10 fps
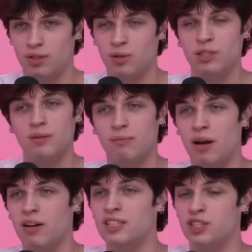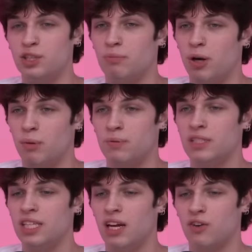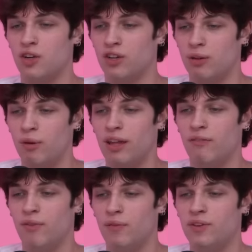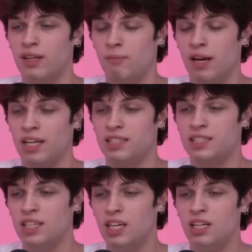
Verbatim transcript: she wanted to make brownies, brownies. and she purposely undercooked them by like 15 minutes,